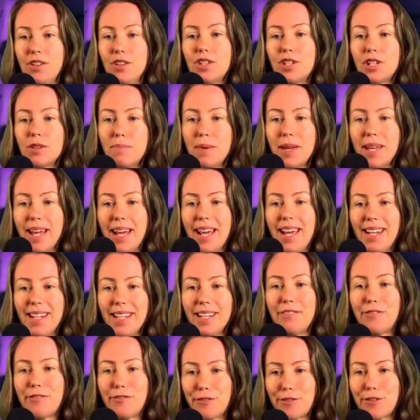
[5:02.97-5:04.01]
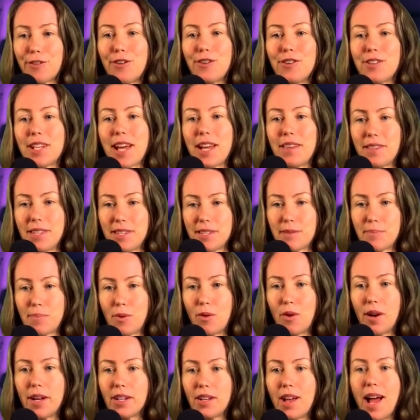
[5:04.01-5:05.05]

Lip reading: You should be eating fruit at this point.